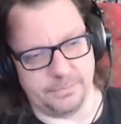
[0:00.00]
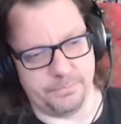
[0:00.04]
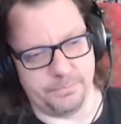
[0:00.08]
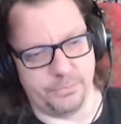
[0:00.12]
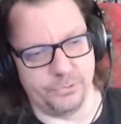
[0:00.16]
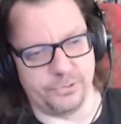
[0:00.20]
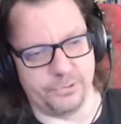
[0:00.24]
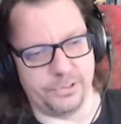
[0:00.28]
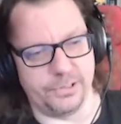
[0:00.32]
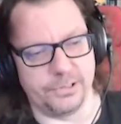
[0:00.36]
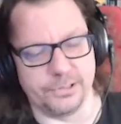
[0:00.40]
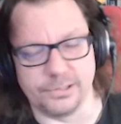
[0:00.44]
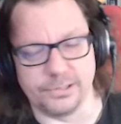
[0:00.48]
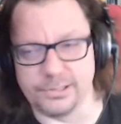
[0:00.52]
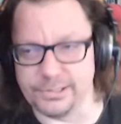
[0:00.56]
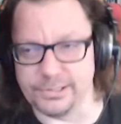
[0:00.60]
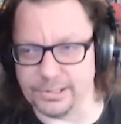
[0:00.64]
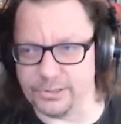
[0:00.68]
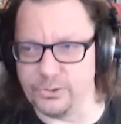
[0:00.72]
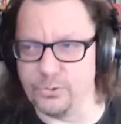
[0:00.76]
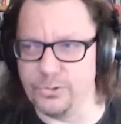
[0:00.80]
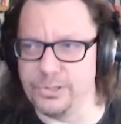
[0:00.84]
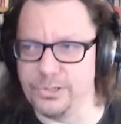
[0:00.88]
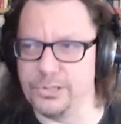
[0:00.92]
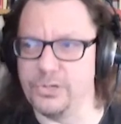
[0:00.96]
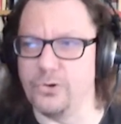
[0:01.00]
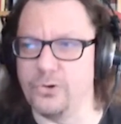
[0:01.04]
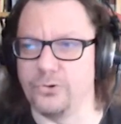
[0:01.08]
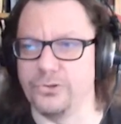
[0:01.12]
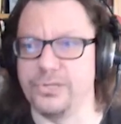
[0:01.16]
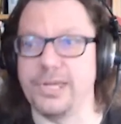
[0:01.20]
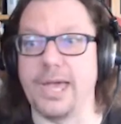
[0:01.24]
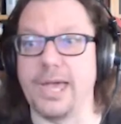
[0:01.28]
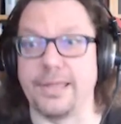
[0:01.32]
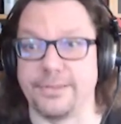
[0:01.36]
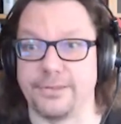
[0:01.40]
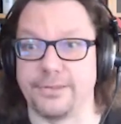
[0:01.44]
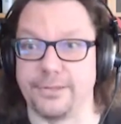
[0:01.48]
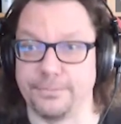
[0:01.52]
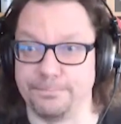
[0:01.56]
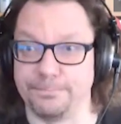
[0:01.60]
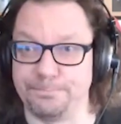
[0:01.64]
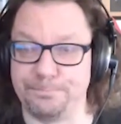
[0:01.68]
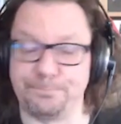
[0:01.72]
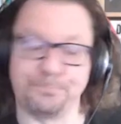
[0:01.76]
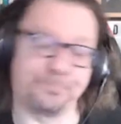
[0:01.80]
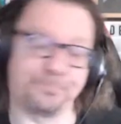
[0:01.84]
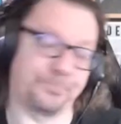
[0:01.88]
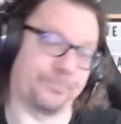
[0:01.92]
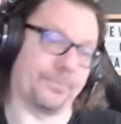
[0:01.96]
putting security on the end,
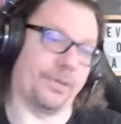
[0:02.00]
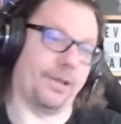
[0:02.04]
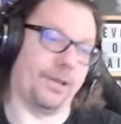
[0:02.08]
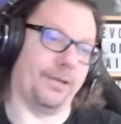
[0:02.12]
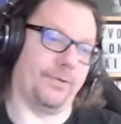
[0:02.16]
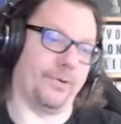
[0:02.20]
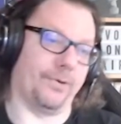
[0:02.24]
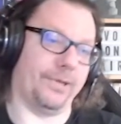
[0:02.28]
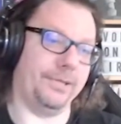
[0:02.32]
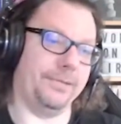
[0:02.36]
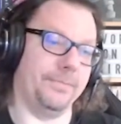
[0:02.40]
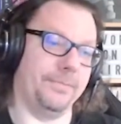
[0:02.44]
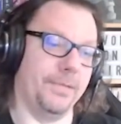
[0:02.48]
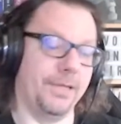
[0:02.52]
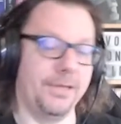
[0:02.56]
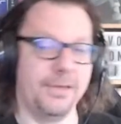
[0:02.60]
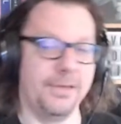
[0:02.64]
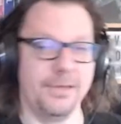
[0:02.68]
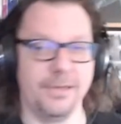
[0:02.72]
right?